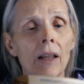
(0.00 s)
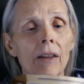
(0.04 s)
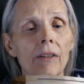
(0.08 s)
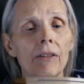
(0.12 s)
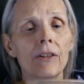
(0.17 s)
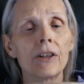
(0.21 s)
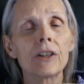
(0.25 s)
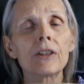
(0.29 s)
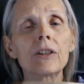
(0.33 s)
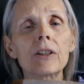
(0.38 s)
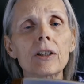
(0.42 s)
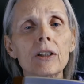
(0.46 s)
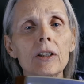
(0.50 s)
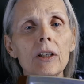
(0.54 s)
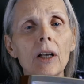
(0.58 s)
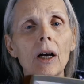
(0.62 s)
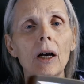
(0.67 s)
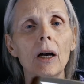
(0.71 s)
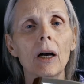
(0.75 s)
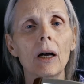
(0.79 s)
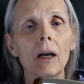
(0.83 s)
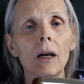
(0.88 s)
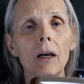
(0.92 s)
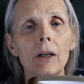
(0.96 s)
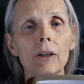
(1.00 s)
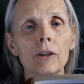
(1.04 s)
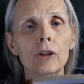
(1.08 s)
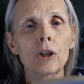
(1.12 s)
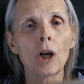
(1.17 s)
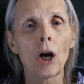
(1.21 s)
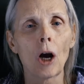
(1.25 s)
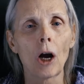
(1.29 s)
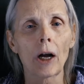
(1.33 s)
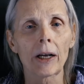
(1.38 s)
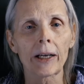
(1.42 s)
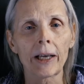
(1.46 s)
This is a
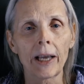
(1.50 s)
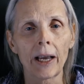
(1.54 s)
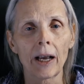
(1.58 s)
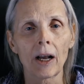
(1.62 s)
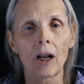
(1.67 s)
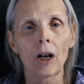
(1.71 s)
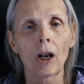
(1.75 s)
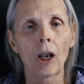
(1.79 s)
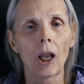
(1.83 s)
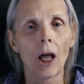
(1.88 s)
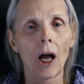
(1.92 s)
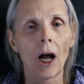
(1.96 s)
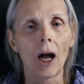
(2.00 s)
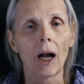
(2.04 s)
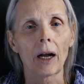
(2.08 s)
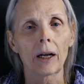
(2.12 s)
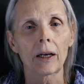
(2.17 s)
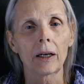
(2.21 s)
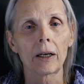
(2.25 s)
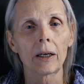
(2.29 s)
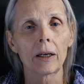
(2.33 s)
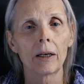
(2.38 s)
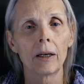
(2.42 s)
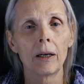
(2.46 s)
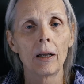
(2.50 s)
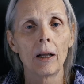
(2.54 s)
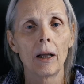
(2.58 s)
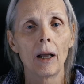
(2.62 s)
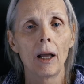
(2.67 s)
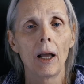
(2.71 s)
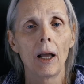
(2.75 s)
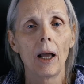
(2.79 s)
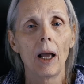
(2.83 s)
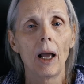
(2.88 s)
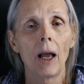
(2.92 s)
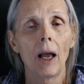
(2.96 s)
talking clock.
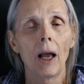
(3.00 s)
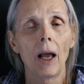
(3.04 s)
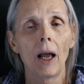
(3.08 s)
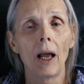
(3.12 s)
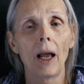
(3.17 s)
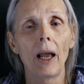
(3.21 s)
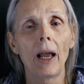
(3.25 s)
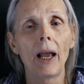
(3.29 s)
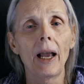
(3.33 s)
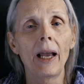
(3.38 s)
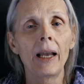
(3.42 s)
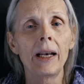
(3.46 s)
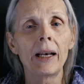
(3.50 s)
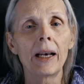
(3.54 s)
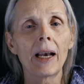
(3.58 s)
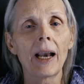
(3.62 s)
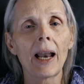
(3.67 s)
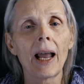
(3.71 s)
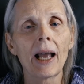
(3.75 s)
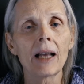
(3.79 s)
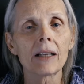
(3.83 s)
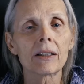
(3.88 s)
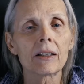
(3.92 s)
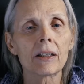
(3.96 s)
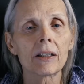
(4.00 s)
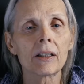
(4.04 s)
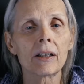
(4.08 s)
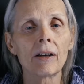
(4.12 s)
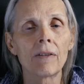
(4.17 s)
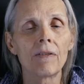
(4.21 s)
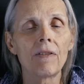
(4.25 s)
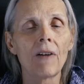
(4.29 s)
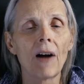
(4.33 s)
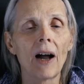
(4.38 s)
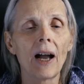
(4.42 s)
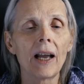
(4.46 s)
And it has a
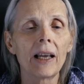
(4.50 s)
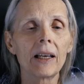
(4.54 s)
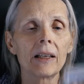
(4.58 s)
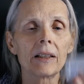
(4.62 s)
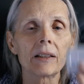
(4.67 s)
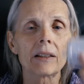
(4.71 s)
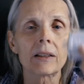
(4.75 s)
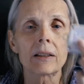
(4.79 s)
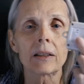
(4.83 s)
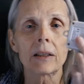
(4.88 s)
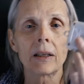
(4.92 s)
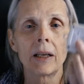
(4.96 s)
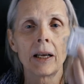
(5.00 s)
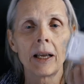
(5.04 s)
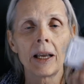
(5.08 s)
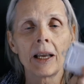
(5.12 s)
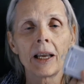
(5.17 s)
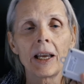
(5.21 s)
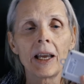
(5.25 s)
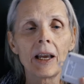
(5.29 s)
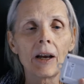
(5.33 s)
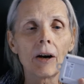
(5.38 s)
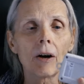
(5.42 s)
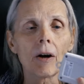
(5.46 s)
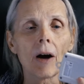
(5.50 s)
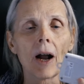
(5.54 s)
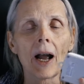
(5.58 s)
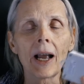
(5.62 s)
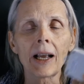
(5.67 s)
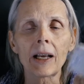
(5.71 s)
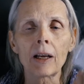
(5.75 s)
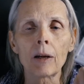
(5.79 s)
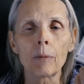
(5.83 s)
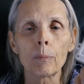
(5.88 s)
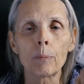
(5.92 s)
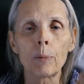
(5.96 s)
device here I
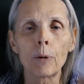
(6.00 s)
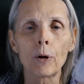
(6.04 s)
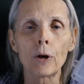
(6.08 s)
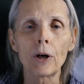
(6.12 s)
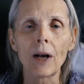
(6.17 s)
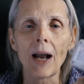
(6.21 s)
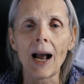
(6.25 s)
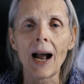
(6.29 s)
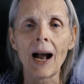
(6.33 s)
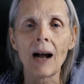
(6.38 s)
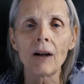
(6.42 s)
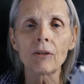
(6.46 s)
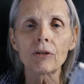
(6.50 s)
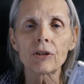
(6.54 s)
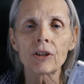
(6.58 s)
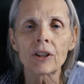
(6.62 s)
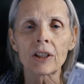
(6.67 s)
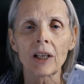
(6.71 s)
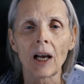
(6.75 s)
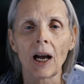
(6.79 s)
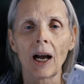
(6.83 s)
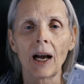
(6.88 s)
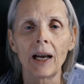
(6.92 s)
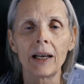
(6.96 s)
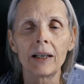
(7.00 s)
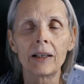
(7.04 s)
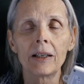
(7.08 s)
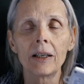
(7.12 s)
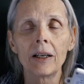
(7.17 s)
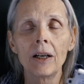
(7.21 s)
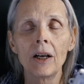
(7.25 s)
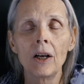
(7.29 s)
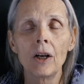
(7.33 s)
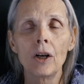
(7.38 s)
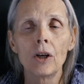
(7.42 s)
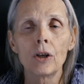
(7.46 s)
can put outside,
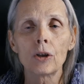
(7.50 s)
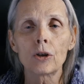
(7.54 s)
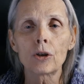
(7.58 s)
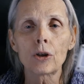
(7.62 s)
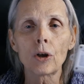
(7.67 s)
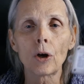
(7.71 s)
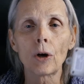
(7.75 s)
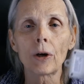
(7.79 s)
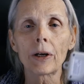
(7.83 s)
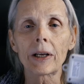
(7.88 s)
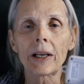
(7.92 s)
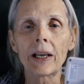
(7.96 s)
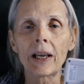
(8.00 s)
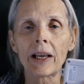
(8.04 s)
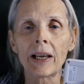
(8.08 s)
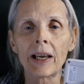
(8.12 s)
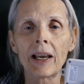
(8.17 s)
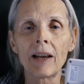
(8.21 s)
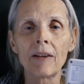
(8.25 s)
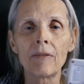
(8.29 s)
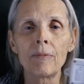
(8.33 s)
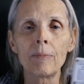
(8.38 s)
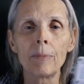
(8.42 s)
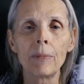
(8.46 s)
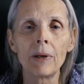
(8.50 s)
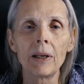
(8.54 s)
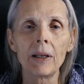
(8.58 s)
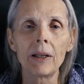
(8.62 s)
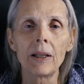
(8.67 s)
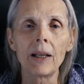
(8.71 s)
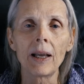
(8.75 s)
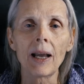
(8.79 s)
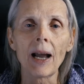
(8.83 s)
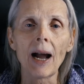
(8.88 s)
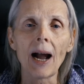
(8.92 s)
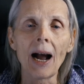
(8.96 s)
so it can give me
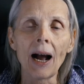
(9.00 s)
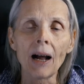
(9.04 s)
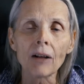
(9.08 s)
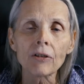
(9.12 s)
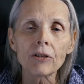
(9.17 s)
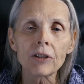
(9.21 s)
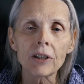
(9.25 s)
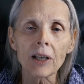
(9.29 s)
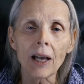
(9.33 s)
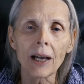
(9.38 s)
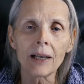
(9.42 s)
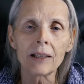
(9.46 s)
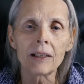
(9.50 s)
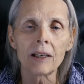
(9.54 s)
the outside